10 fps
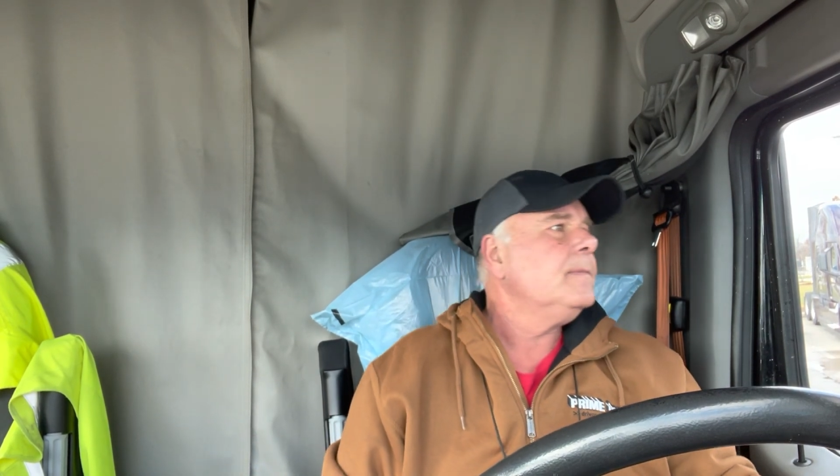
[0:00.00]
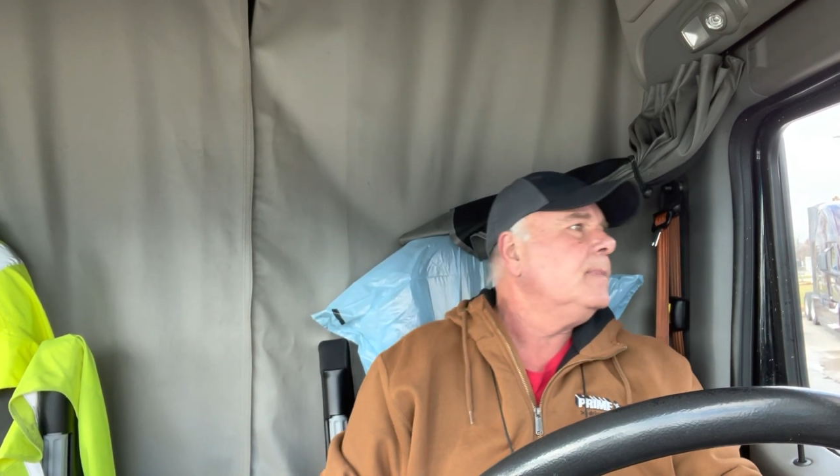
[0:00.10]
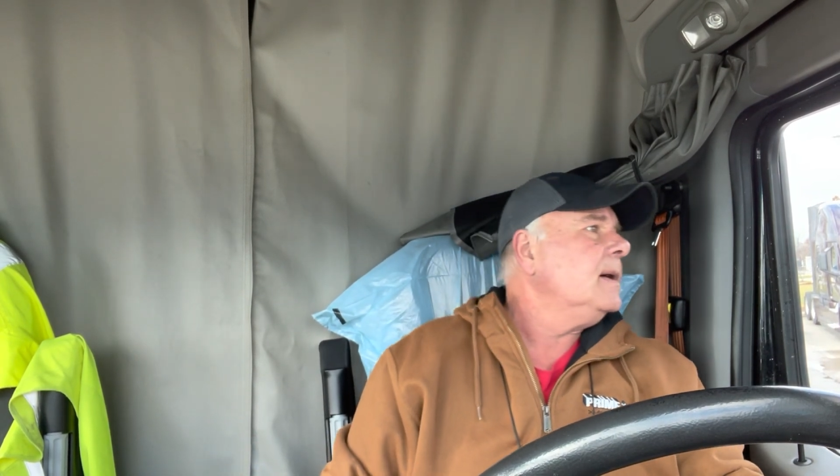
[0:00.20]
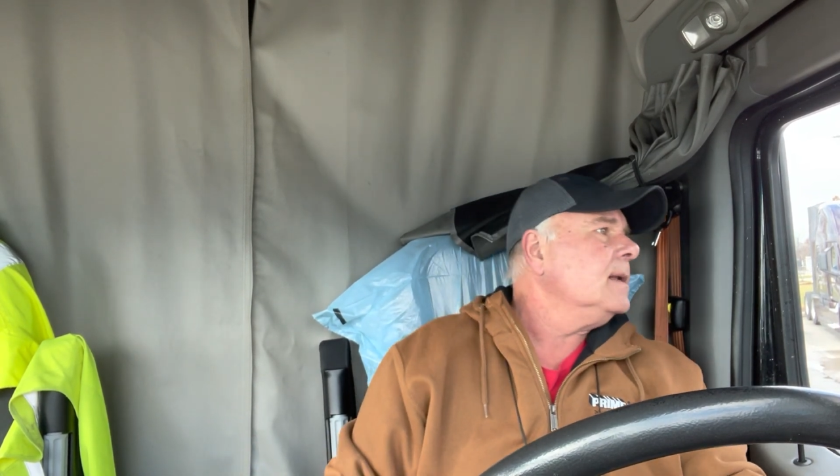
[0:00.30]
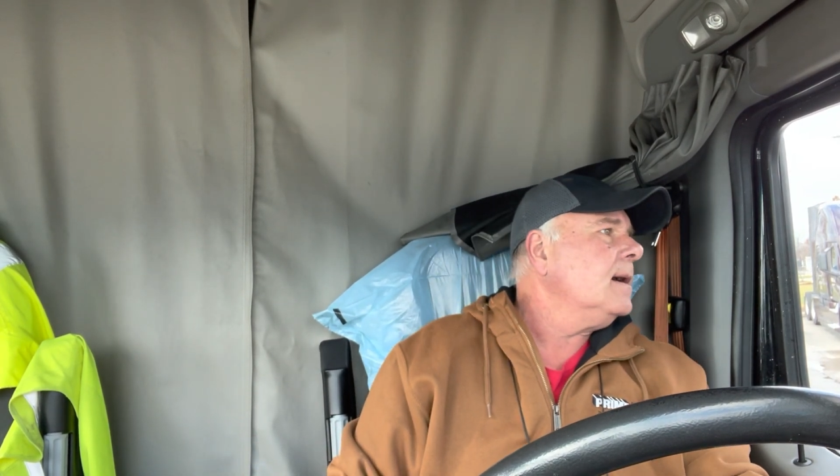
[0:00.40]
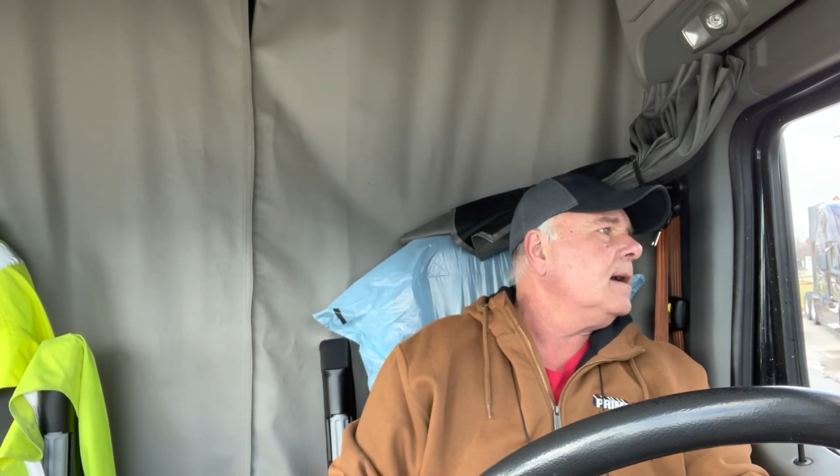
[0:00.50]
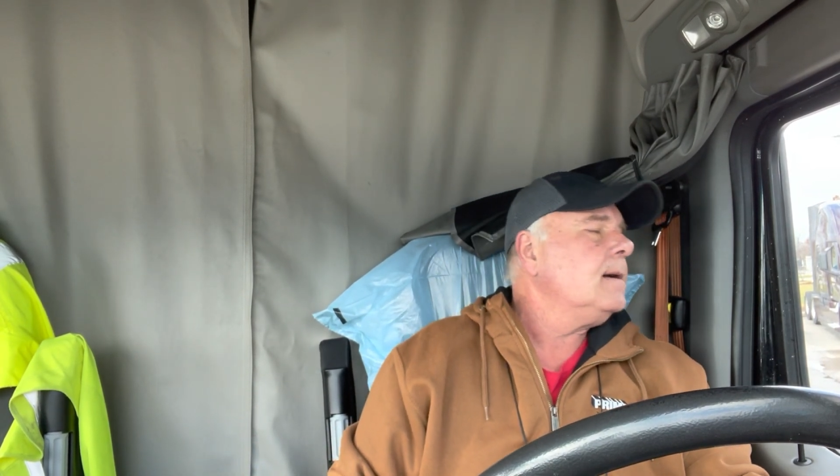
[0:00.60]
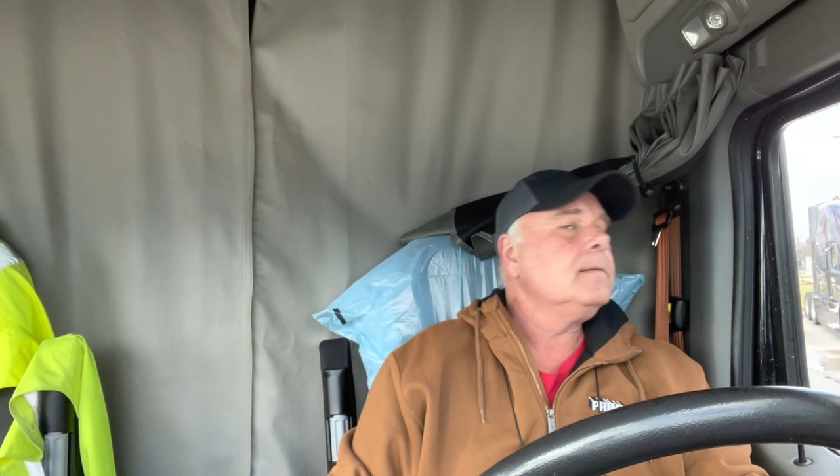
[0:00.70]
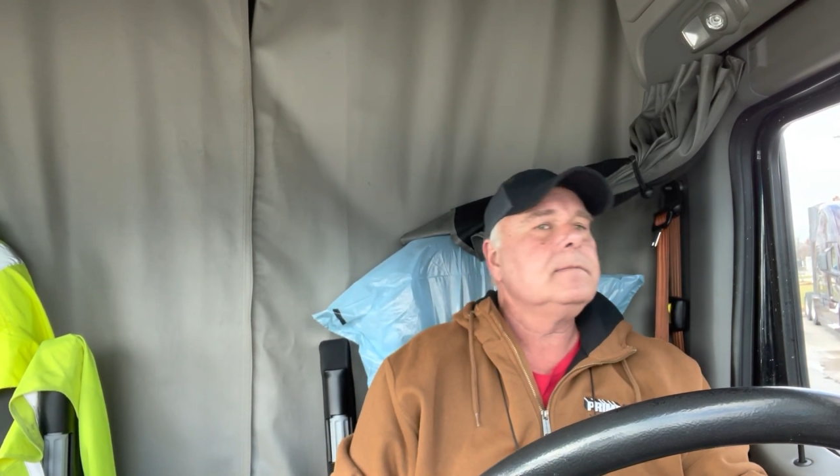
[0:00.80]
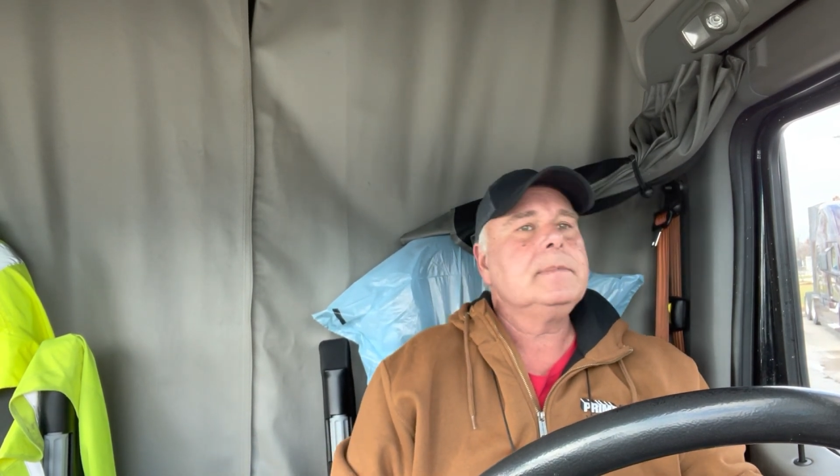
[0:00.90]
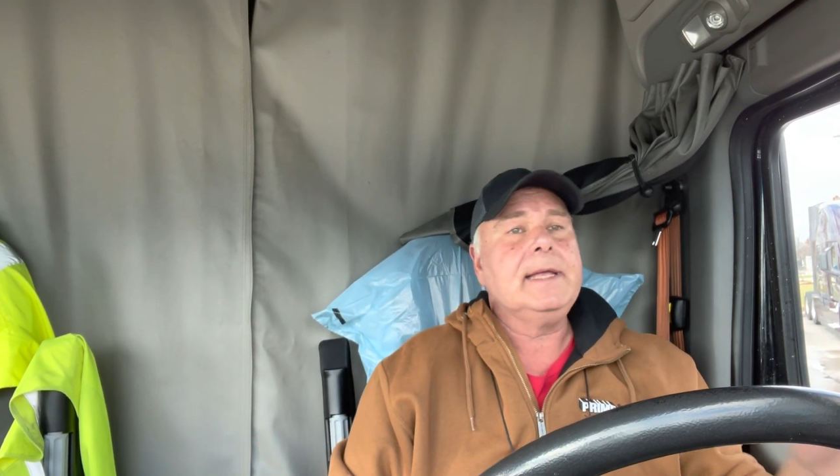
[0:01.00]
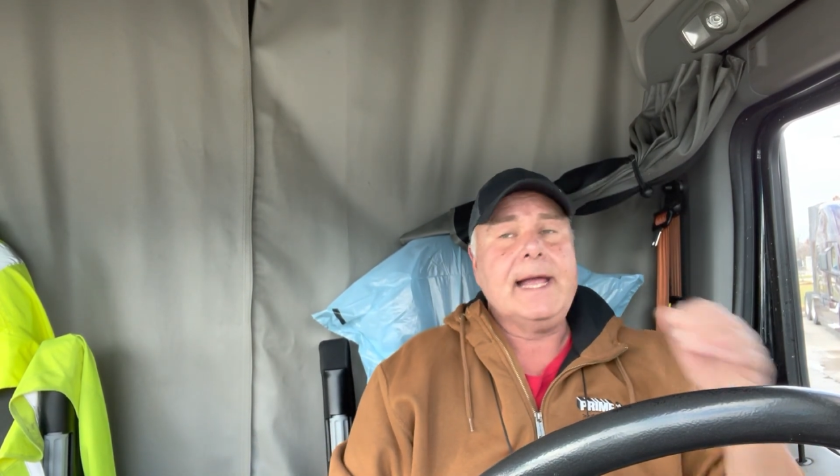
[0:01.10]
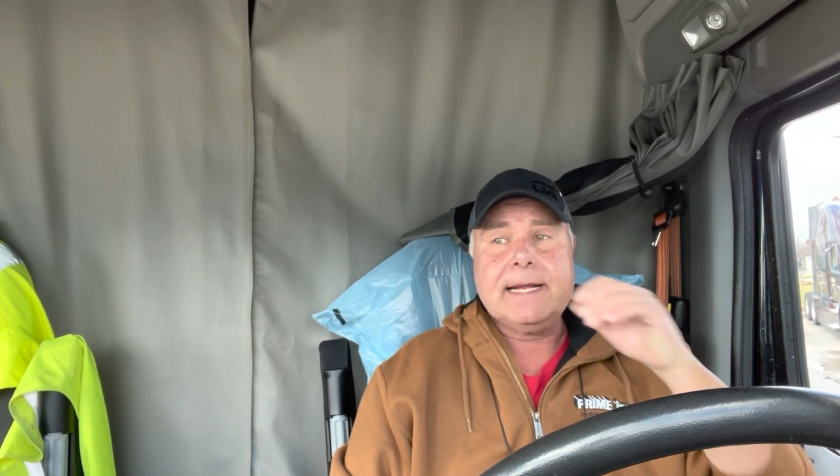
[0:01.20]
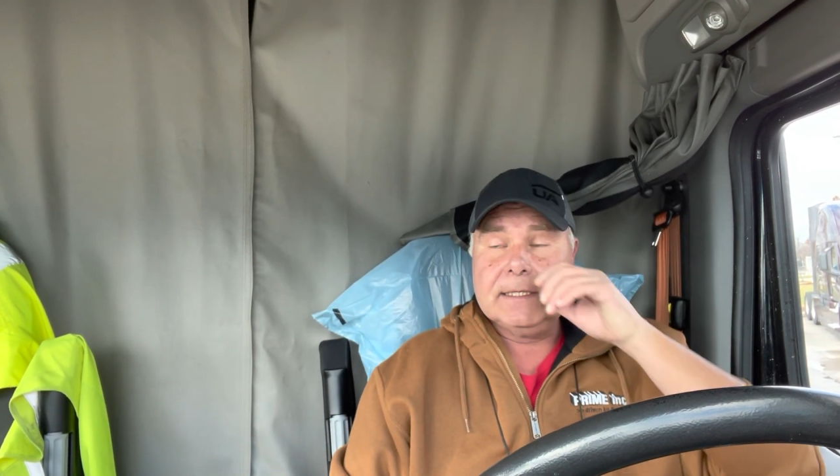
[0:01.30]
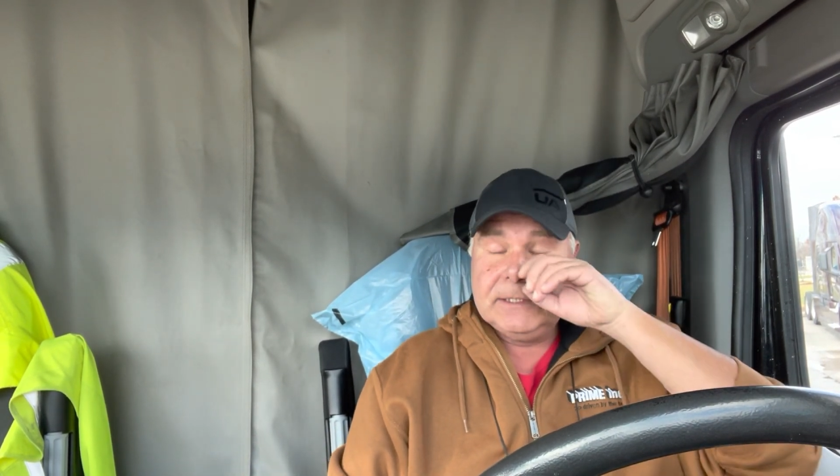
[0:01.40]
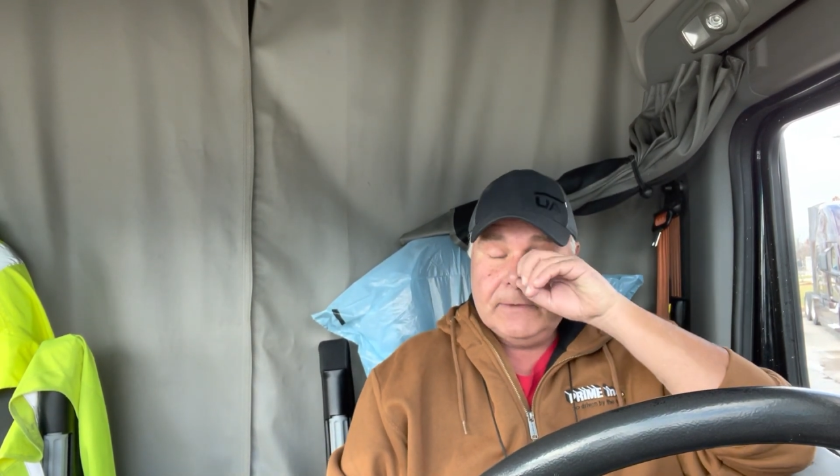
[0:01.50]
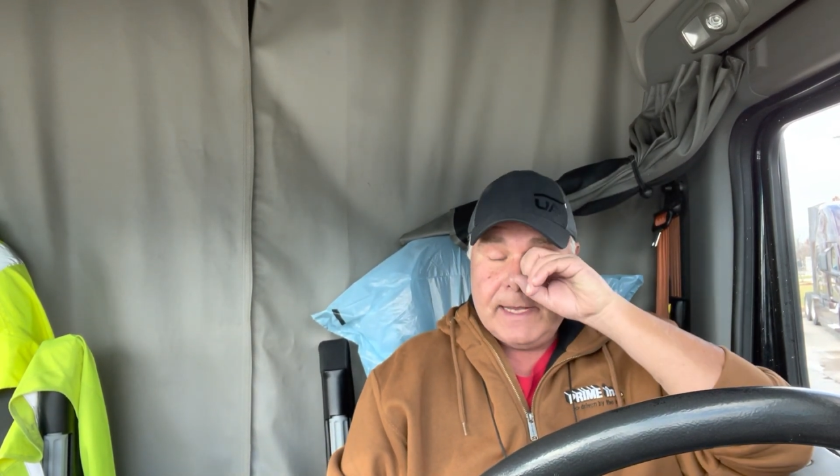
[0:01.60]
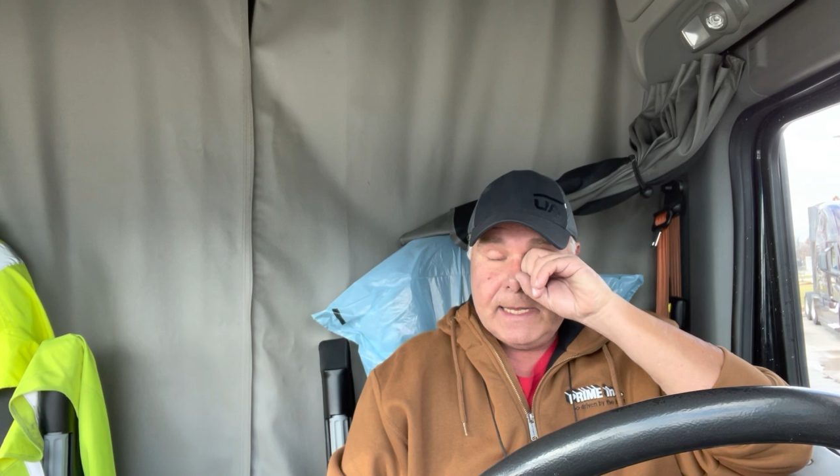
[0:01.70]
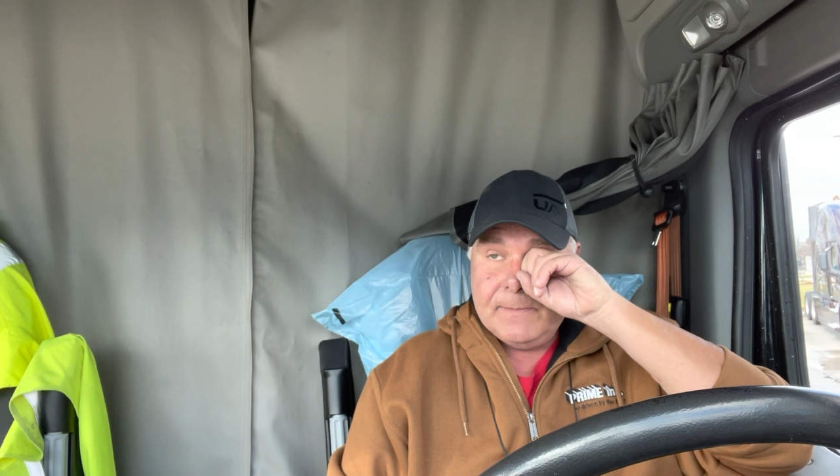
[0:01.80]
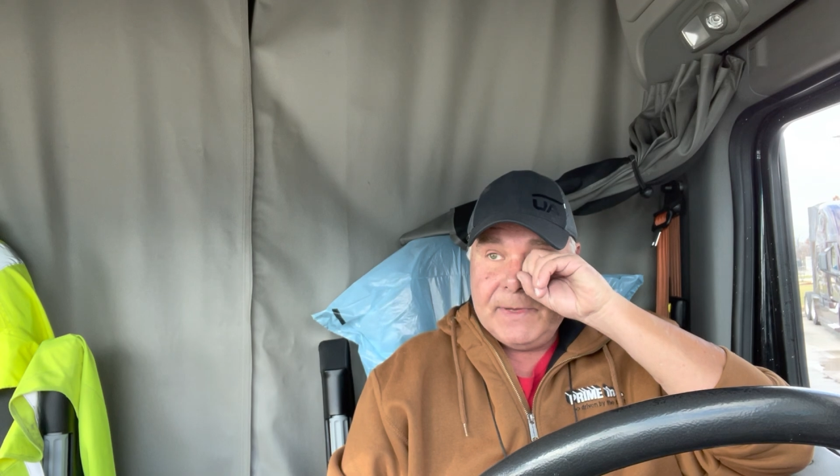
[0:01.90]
right now. But yeah, I got a 2 a.m.